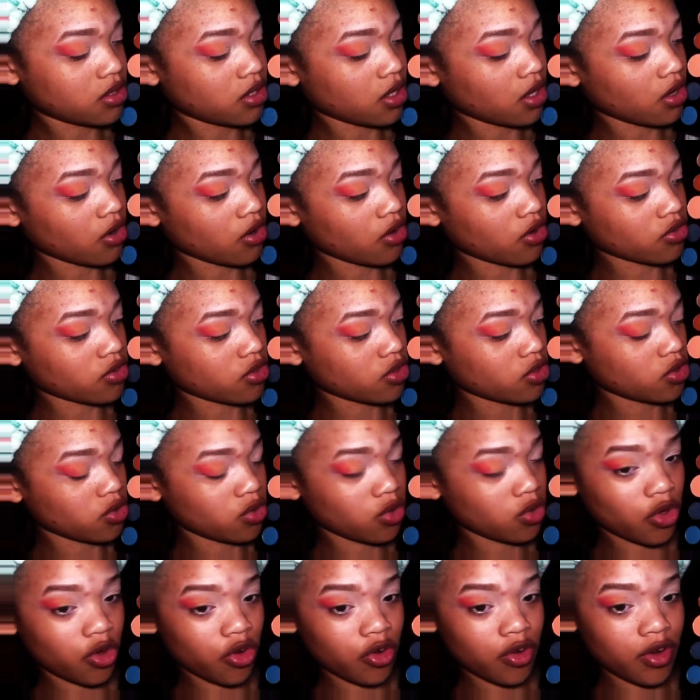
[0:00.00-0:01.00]
Dare
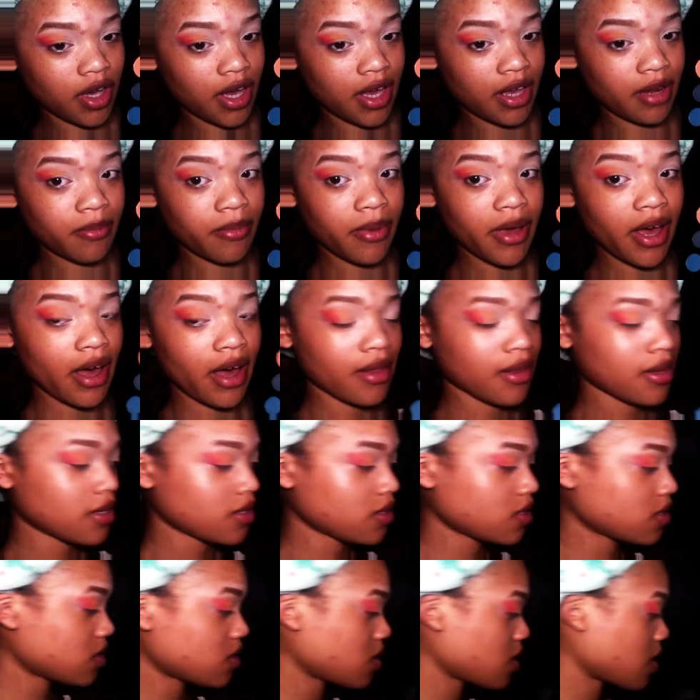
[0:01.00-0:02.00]
to Create
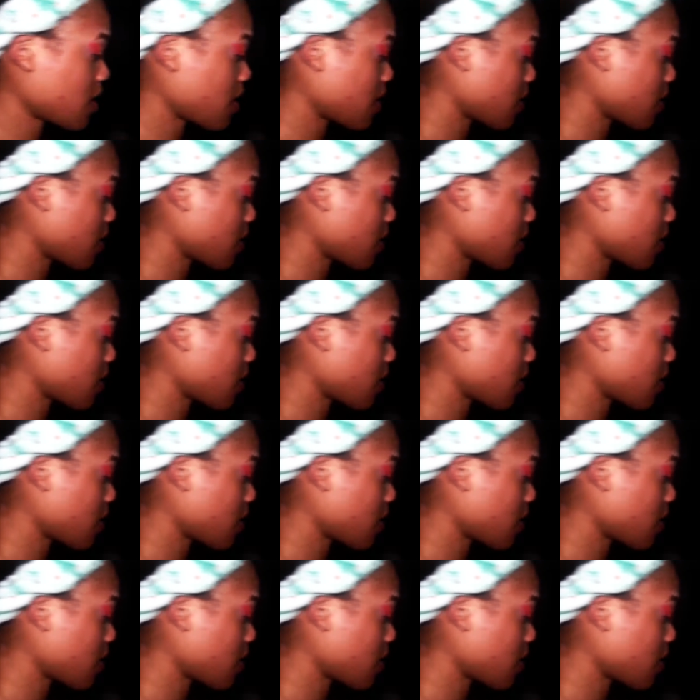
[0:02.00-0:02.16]
palette,